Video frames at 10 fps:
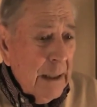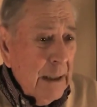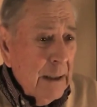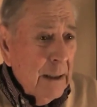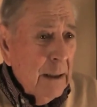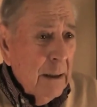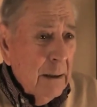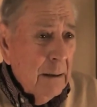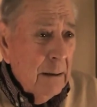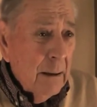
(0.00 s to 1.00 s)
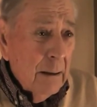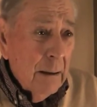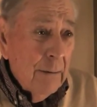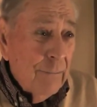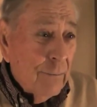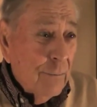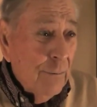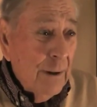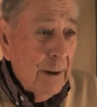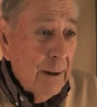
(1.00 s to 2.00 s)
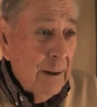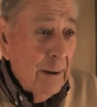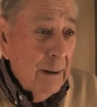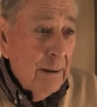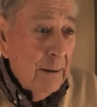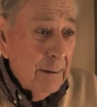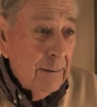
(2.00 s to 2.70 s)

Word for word: And they lived through it, and